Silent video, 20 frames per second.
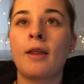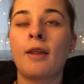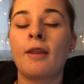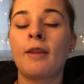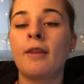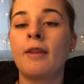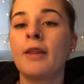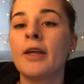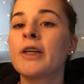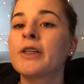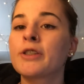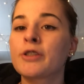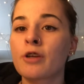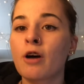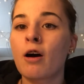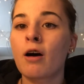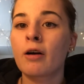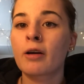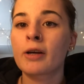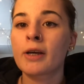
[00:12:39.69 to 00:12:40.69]
this
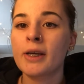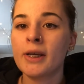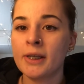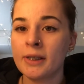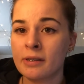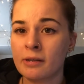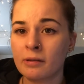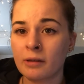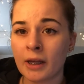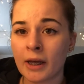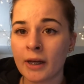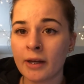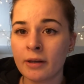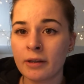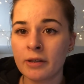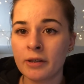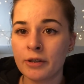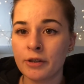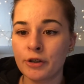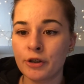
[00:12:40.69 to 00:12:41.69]
song is
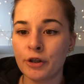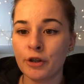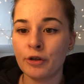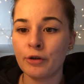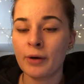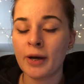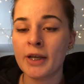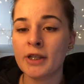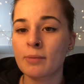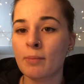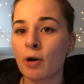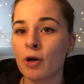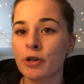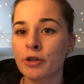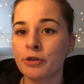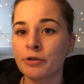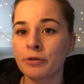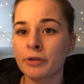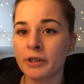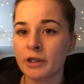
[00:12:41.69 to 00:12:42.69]
linked to his
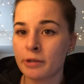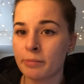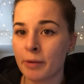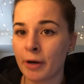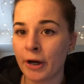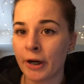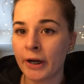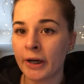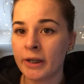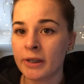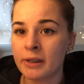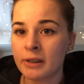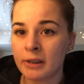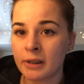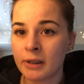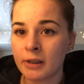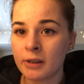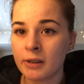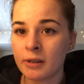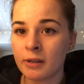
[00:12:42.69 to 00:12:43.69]
personal
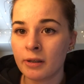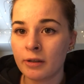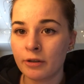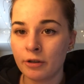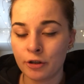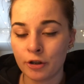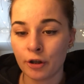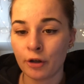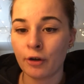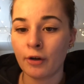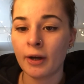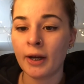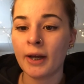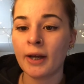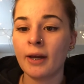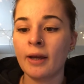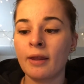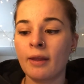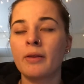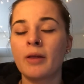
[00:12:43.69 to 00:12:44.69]
experiences
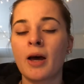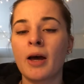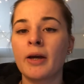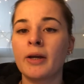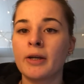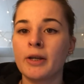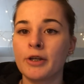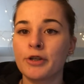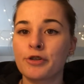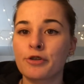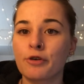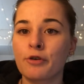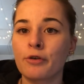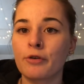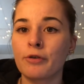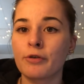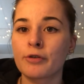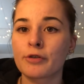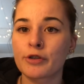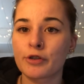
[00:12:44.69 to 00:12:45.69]
during that
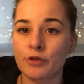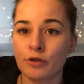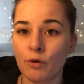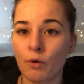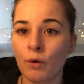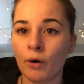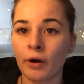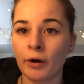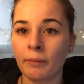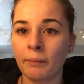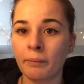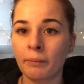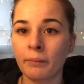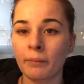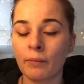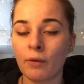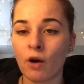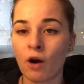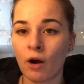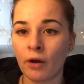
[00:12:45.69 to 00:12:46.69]
initial storm
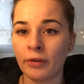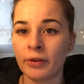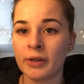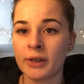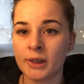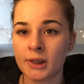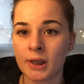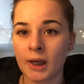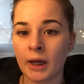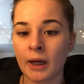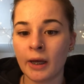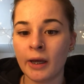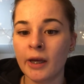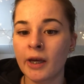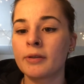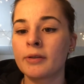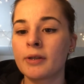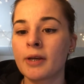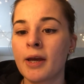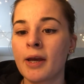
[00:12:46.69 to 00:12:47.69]
on the sea.
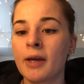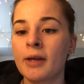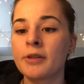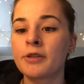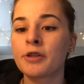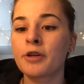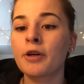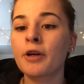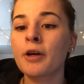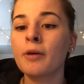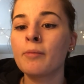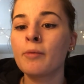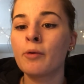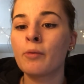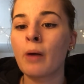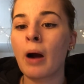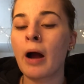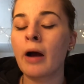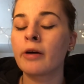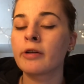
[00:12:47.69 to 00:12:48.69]
It took him a
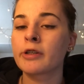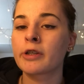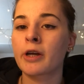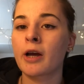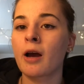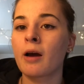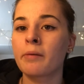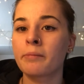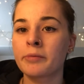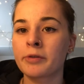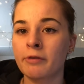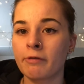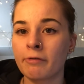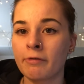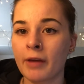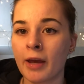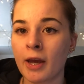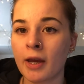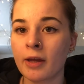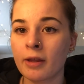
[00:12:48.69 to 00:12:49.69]
while to come to
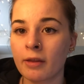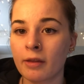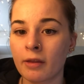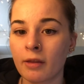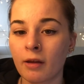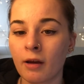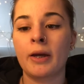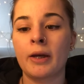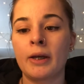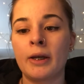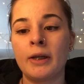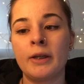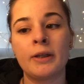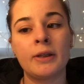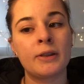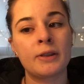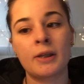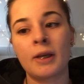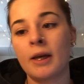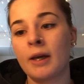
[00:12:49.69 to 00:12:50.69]
faith, and he
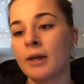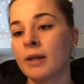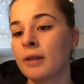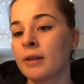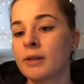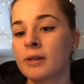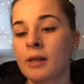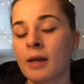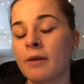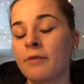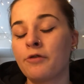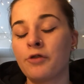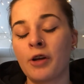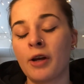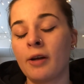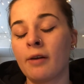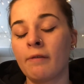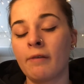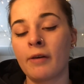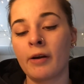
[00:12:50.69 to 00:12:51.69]
did stay in the slave
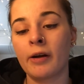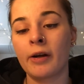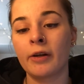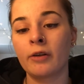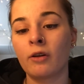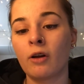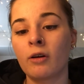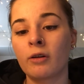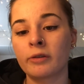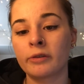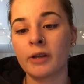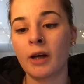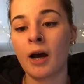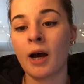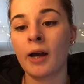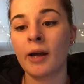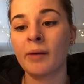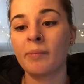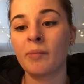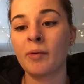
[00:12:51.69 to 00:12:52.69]
trade a very long
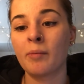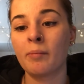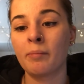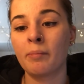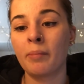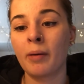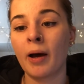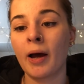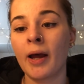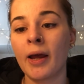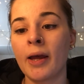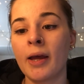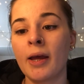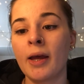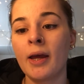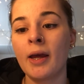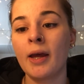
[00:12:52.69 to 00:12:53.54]
time, but